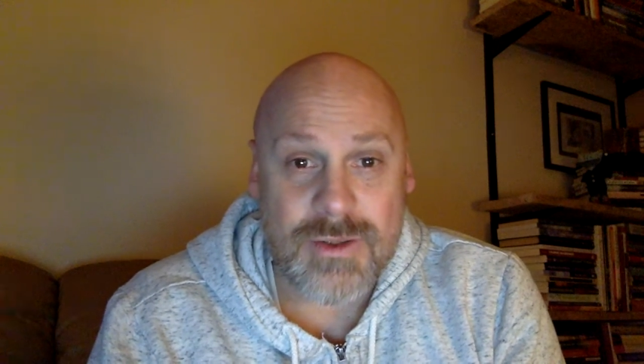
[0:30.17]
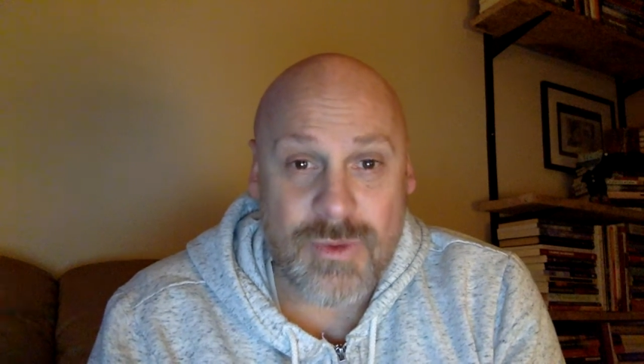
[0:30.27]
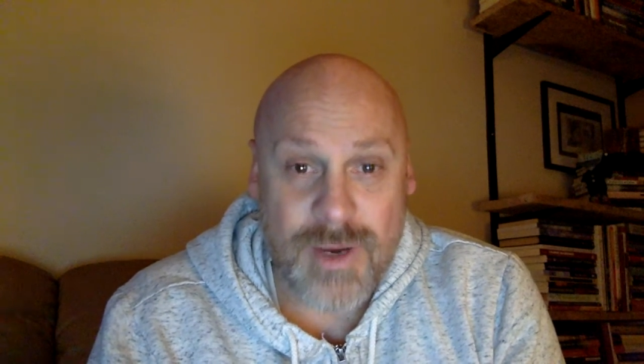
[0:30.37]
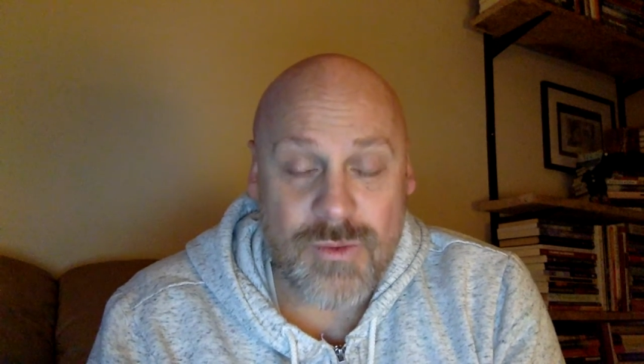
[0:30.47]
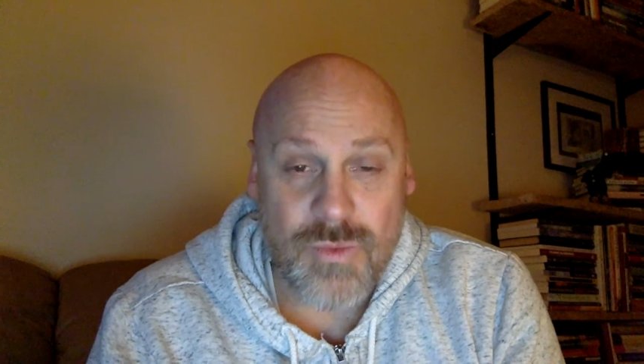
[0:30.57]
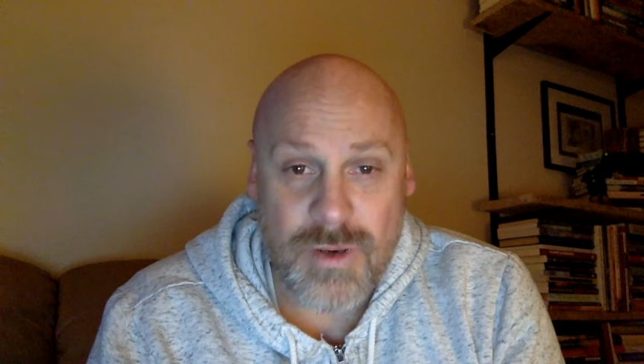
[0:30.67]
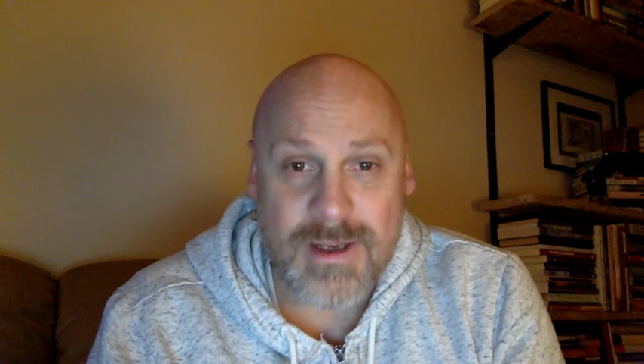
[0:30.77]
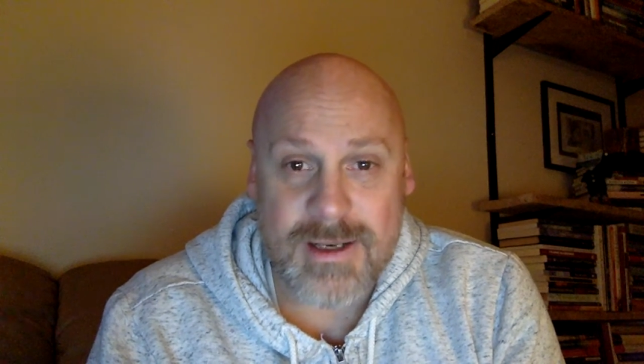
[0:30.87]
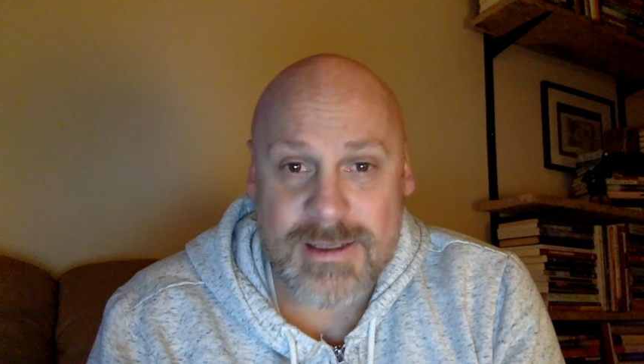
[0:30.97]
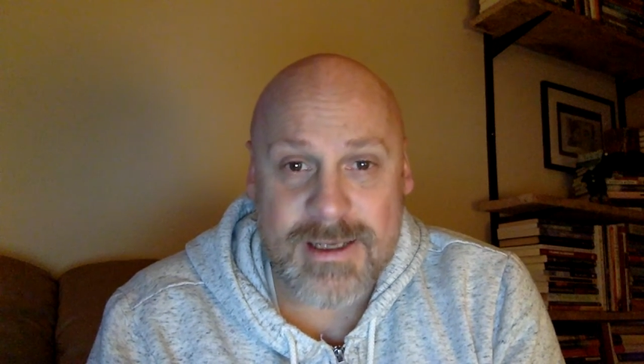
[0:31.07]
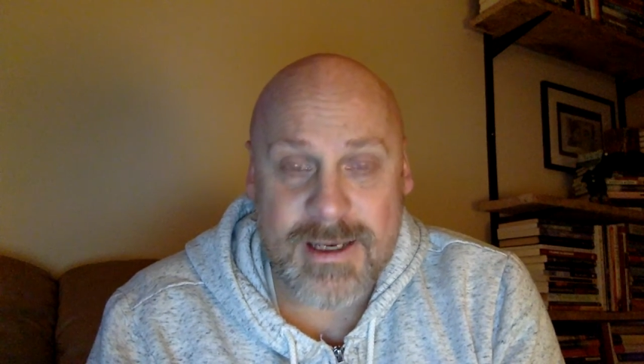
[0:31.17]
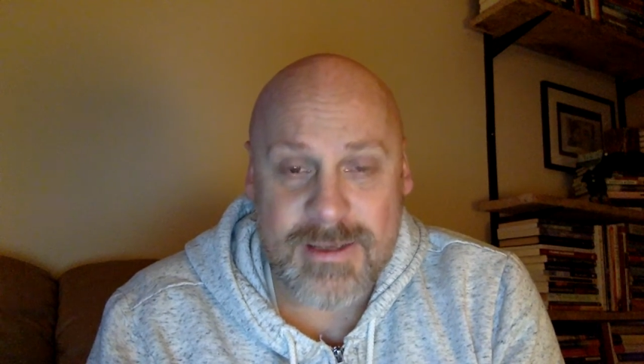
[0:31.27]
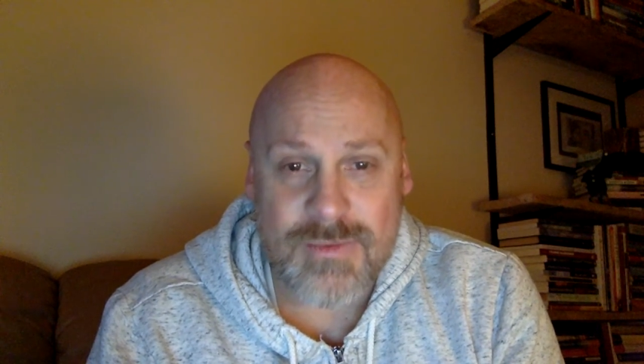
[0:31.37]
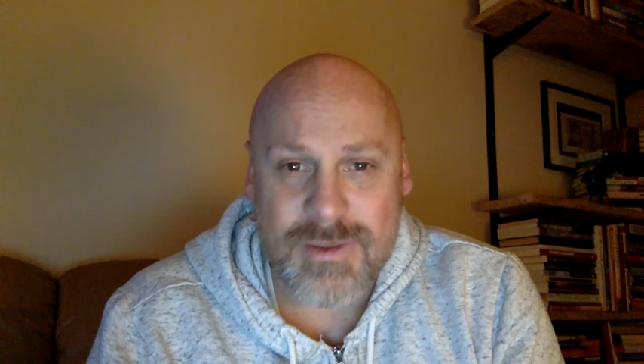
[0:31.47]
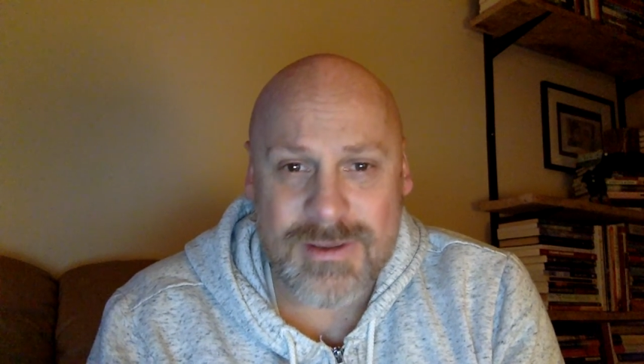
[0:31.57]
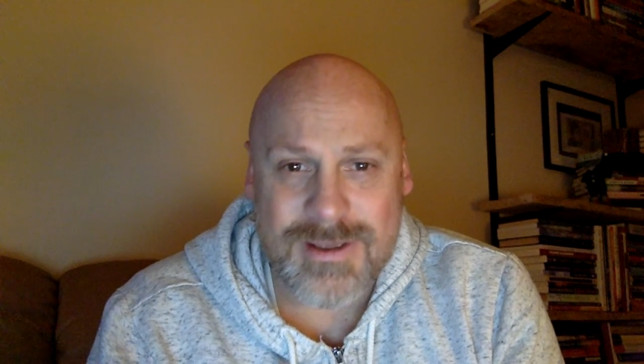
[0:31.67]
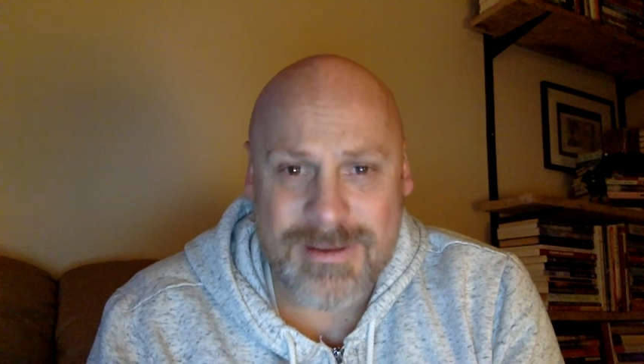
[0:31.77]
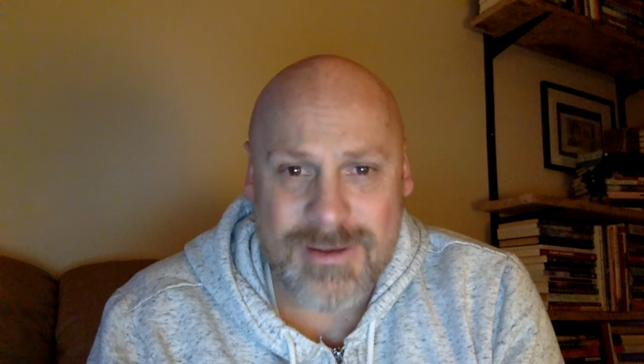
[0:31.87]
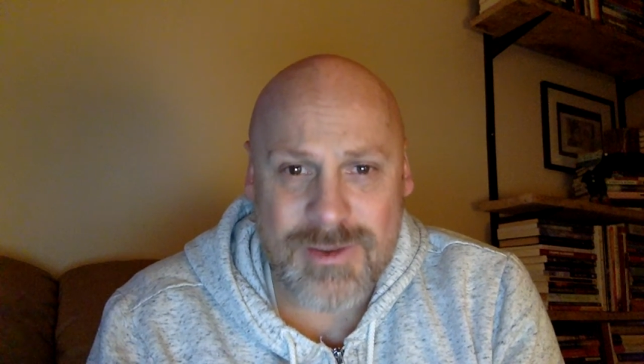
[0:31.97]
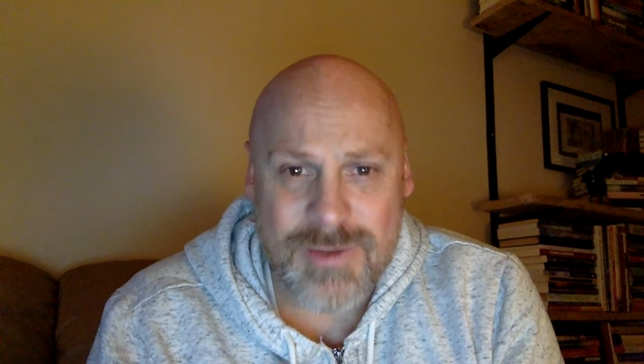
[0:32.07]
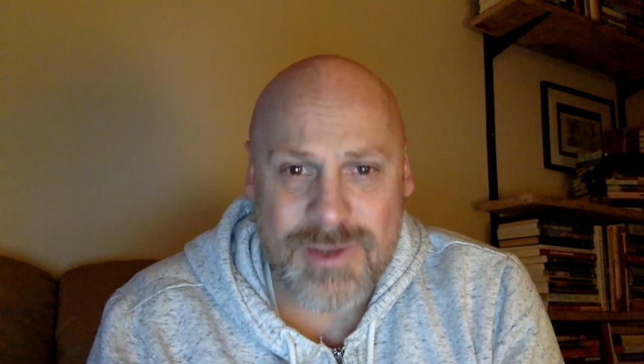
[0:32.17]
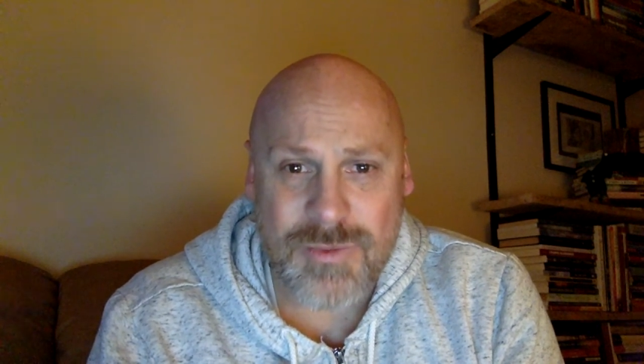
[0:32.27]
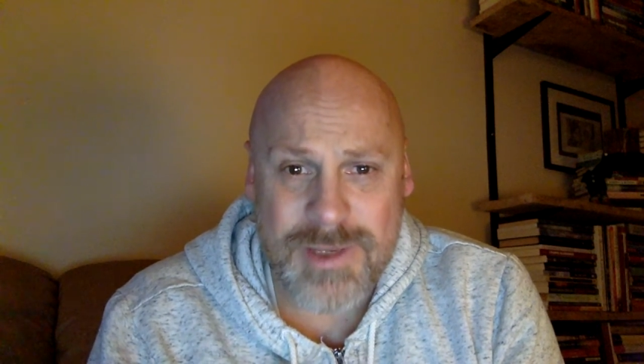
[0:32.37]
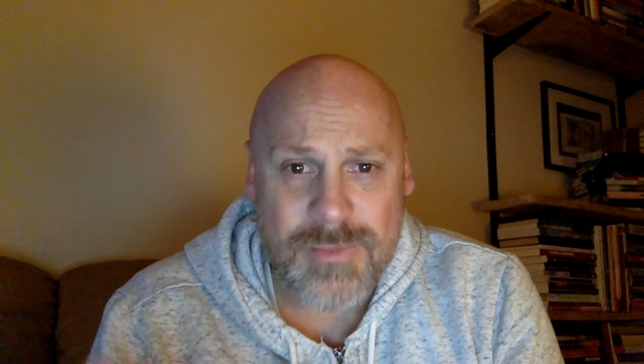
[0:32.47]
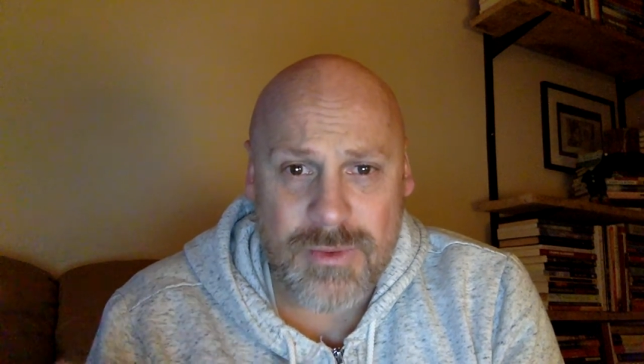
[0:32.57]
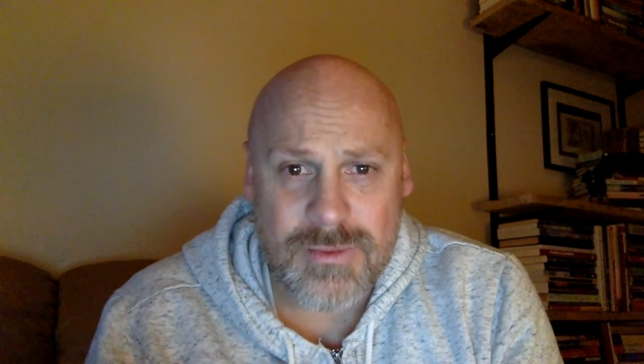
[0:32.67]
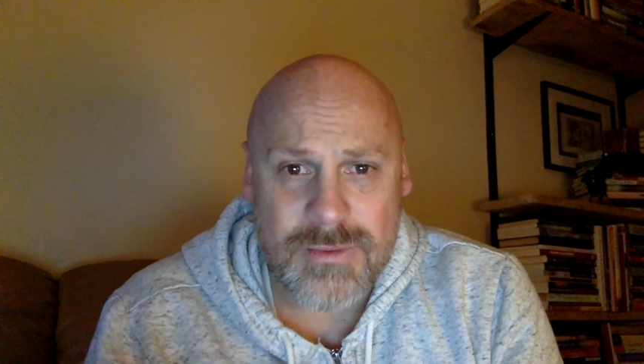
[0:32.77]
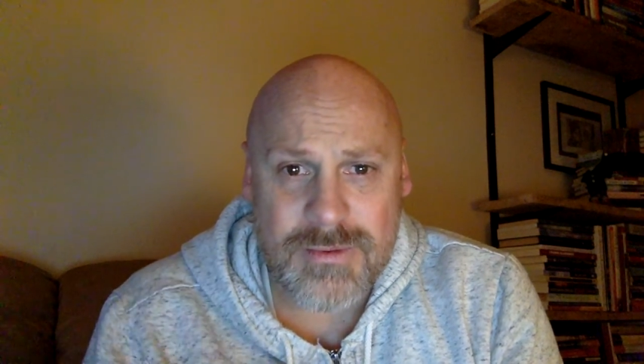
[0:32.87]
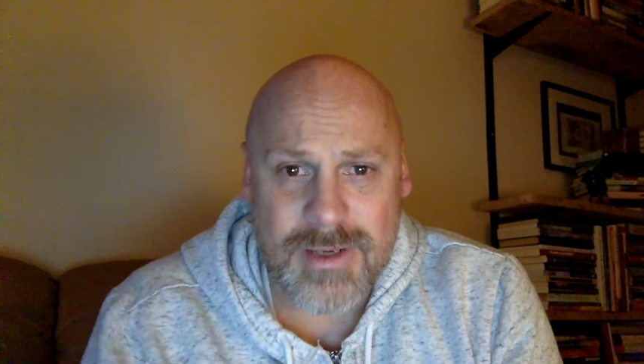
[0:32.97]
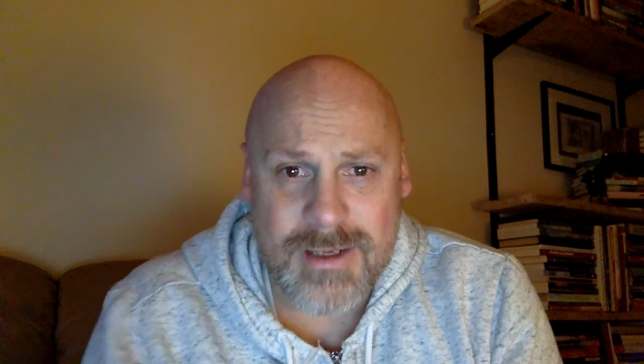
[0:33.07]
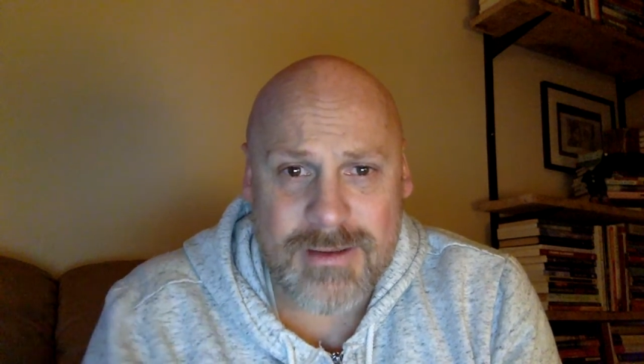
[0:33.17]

great work in his kingdom, well, they're special people, right?